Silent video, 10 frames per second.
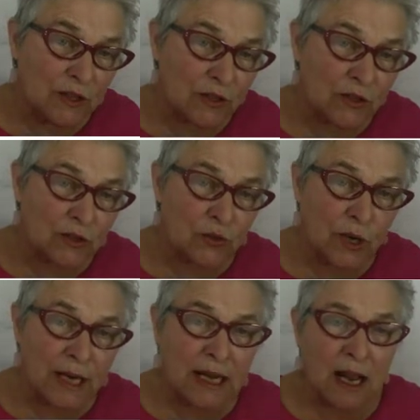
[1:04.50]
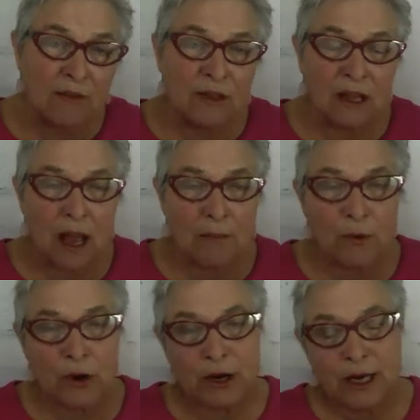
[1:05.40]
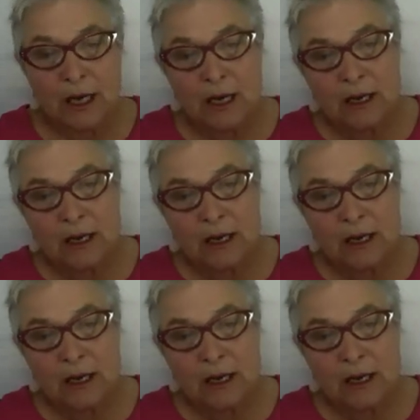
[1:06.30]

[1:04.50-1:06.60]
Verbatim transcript: the string of a library,